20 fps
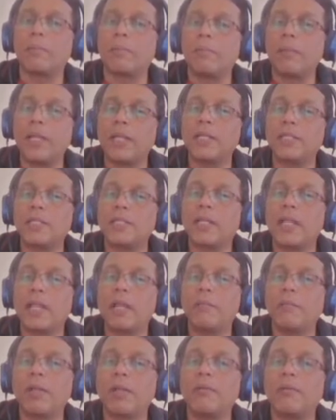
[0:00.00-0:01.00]
Plus
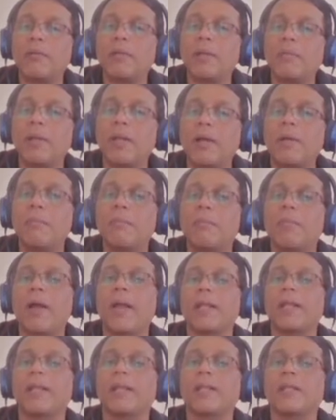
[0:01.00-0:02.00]
3b will become
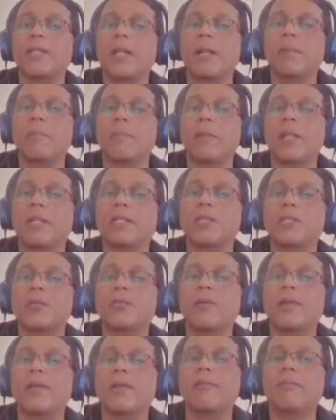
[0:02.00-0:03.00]
minus and plus
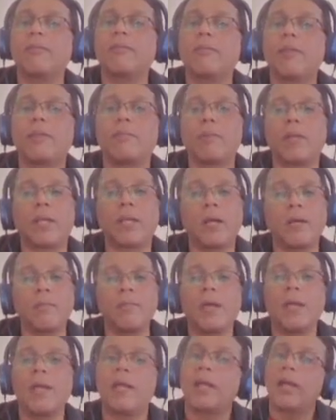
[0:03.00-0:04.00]
12 will
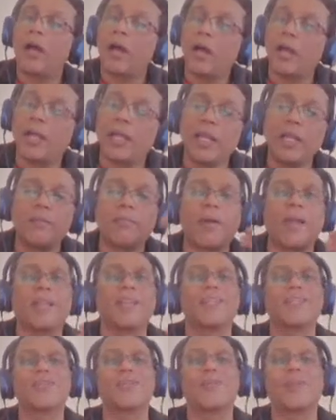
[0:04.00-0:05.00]
become again
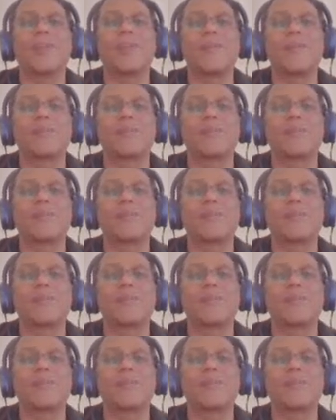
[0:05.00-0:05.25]
minus 12.